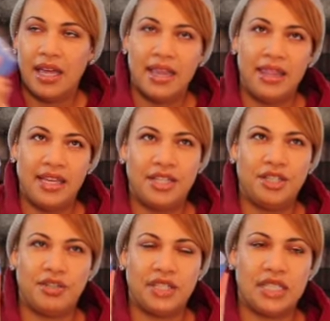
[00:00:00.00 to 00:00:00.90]
This,
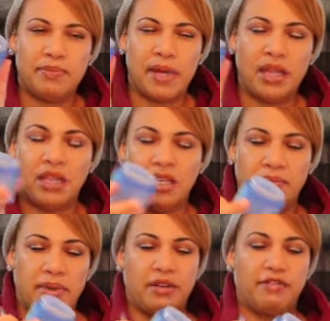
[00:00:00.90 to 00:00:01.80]
you can smell a
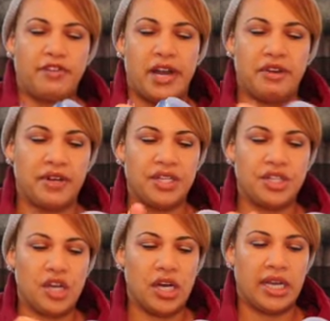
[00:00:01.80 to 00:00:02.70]
little bit of
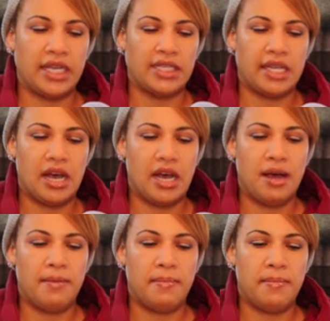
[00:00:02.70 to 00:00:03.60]
fragrance on it.
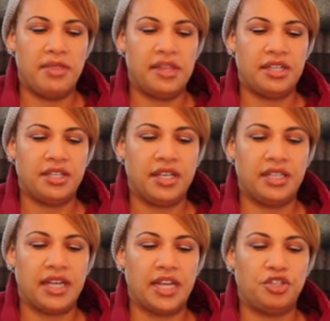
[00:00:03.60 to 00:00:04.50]
This
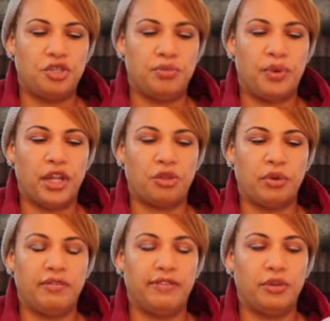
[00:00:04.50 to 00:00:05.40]
is a
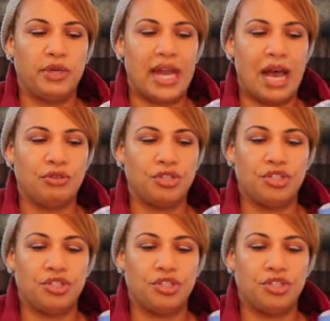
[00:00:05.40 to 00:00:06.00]
2.3 fluid ounce